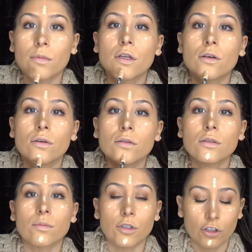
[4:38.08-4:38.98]
nose,
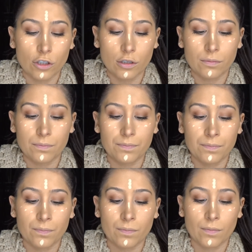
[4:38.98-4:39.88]
and my chin.
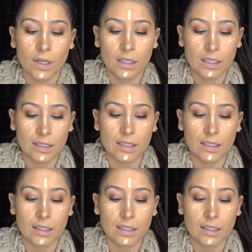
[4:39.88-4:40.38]
This